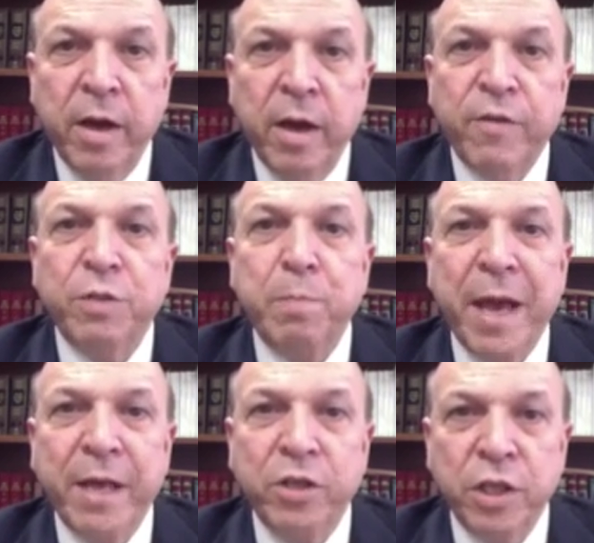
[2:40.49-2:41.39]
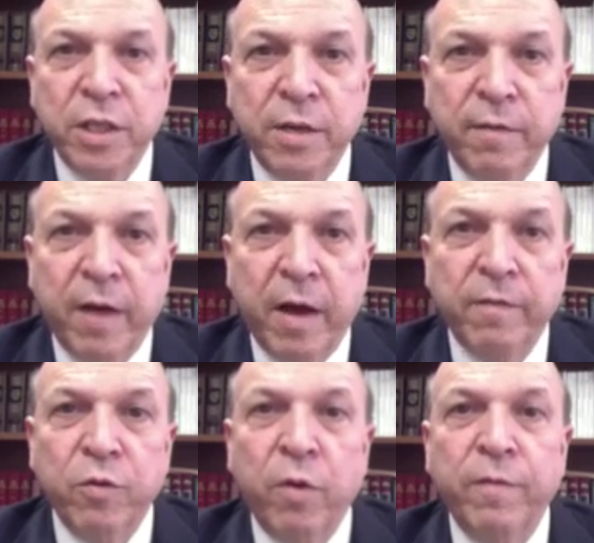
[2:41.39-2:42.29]
If there's pensions
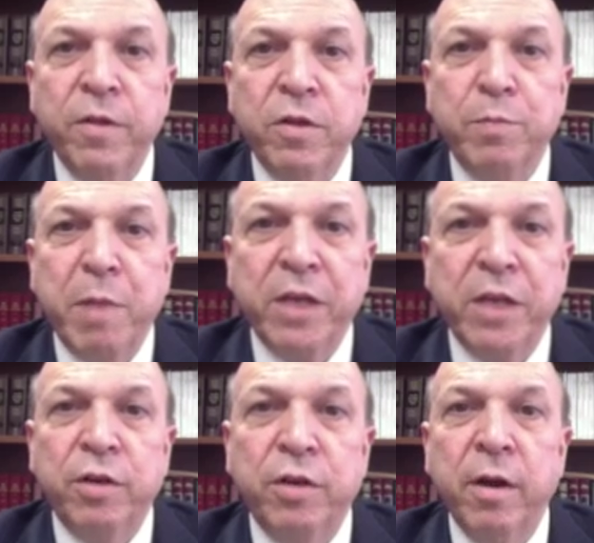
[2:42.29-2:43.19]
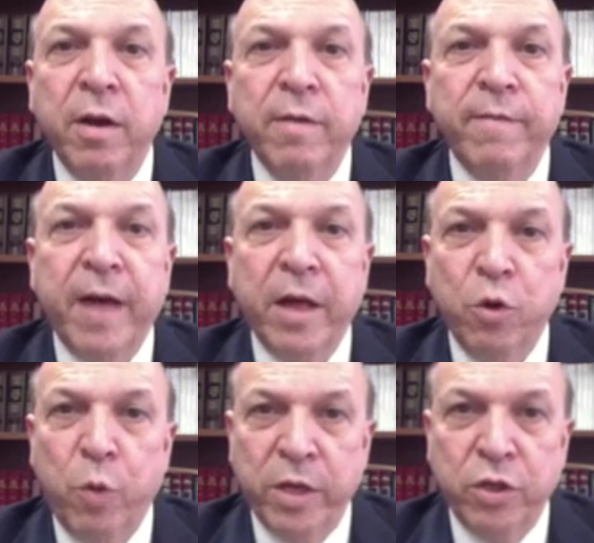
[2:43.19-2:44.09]
involved, often there's pension
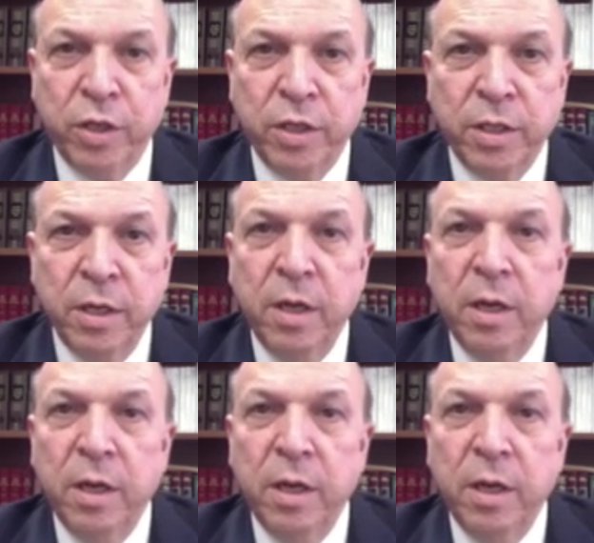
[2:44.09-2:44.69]
valuations.